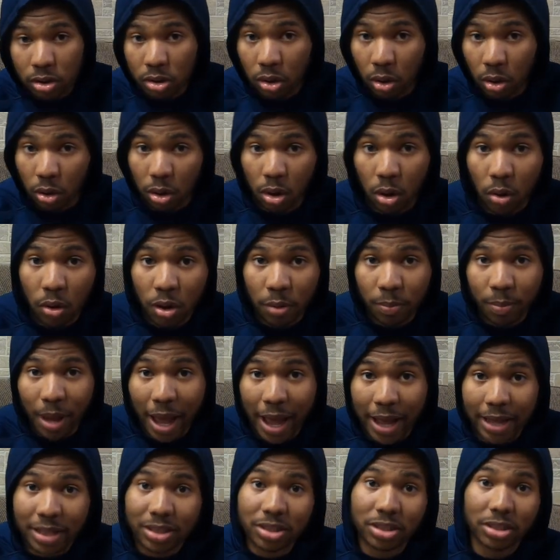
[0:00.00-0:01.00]
So going
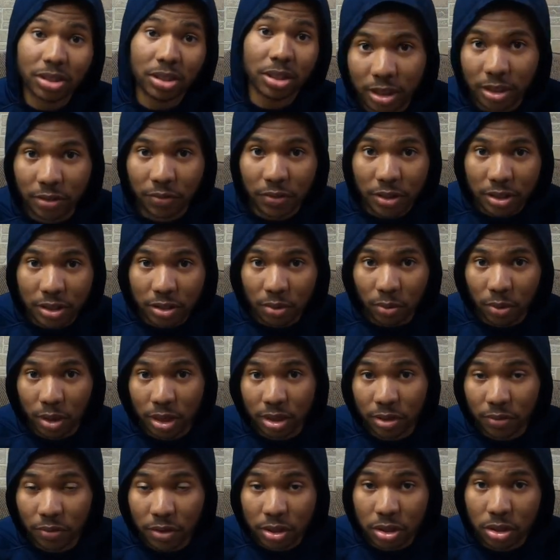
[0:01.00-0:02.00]
back to division one,
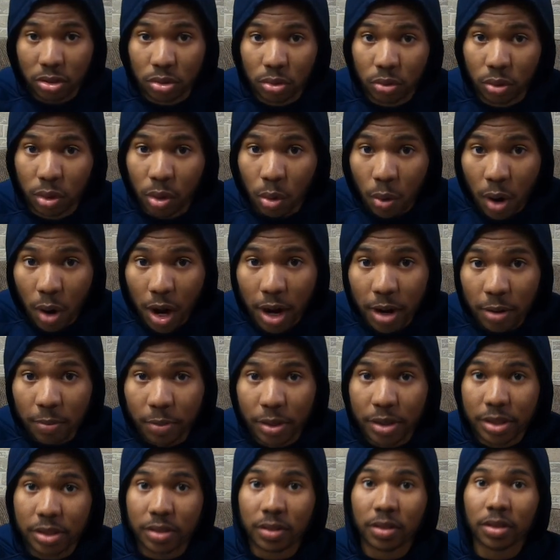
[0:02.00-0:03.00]
division two
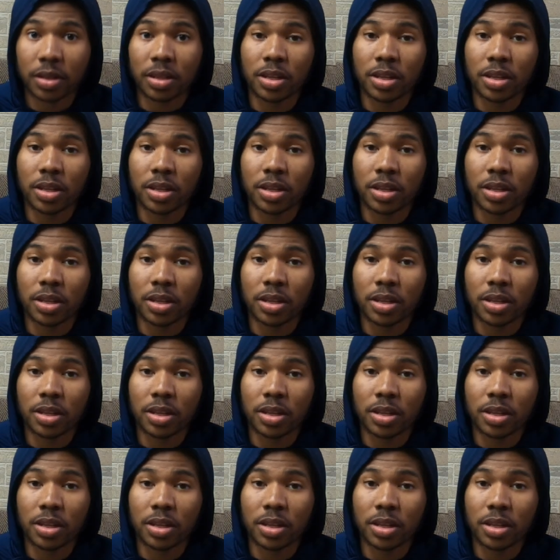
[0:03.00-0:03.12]
requirements,